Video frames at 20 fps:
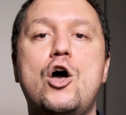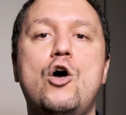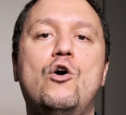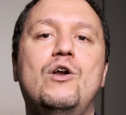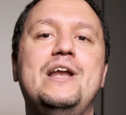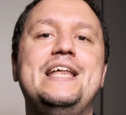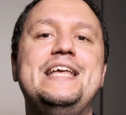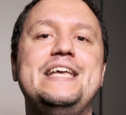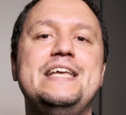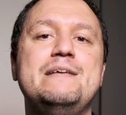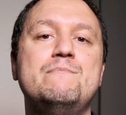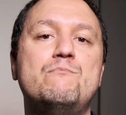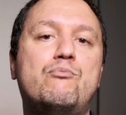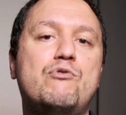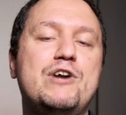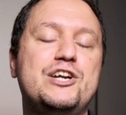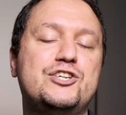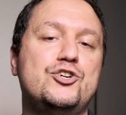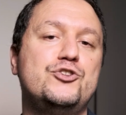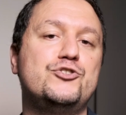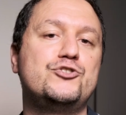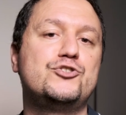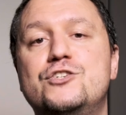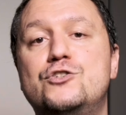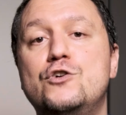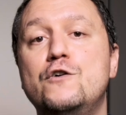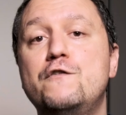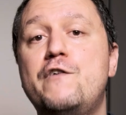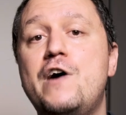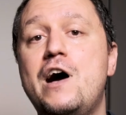early impressions.
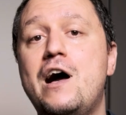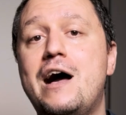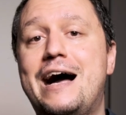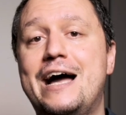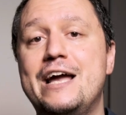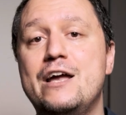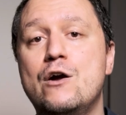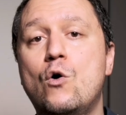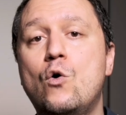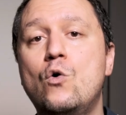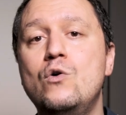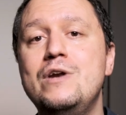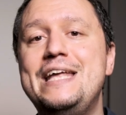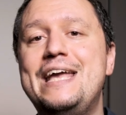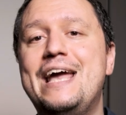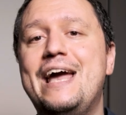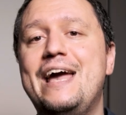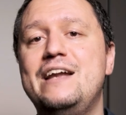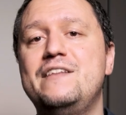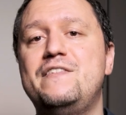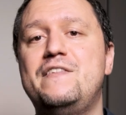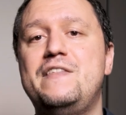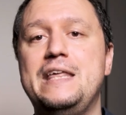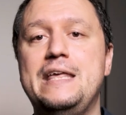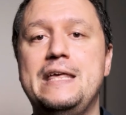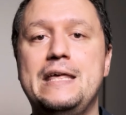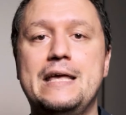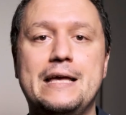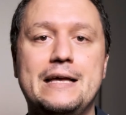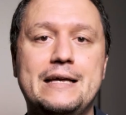So far, I only held
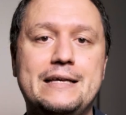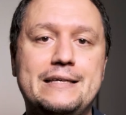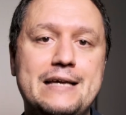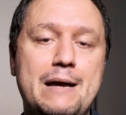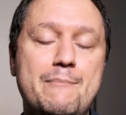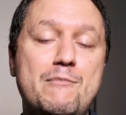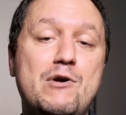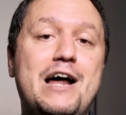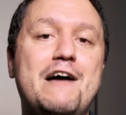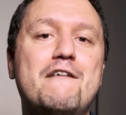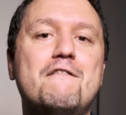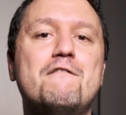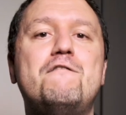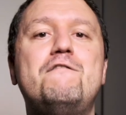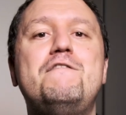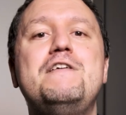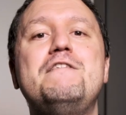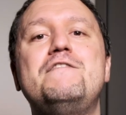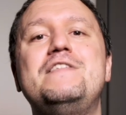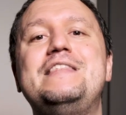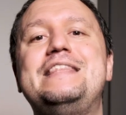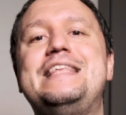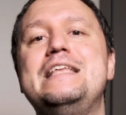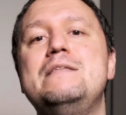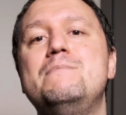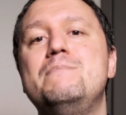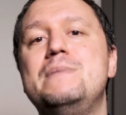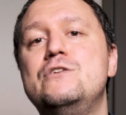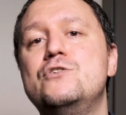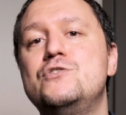the camera
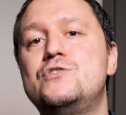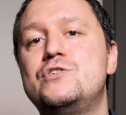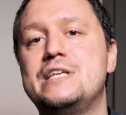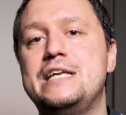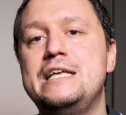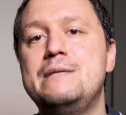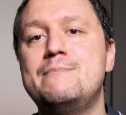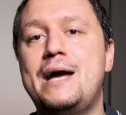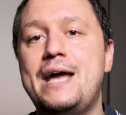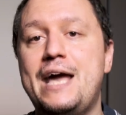15 minutes in my